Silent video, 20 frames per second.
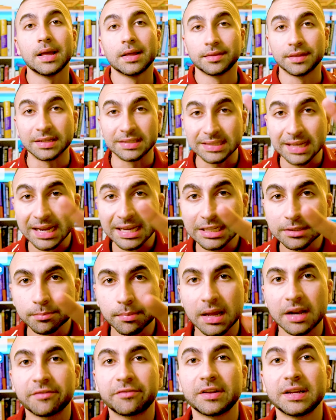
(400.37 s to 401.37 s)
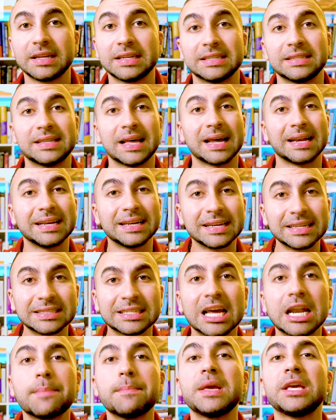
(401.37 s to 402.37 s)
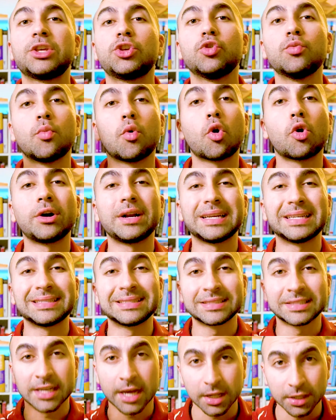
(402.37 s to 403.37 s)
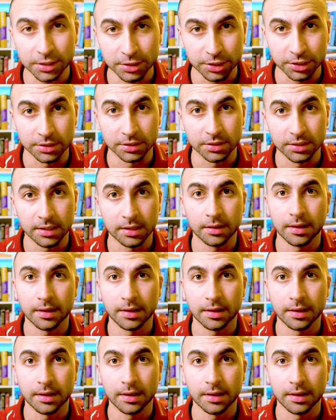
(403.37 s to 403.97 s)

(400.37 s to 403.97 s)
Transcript: The second benefit is that it's gonna make you more intelligent.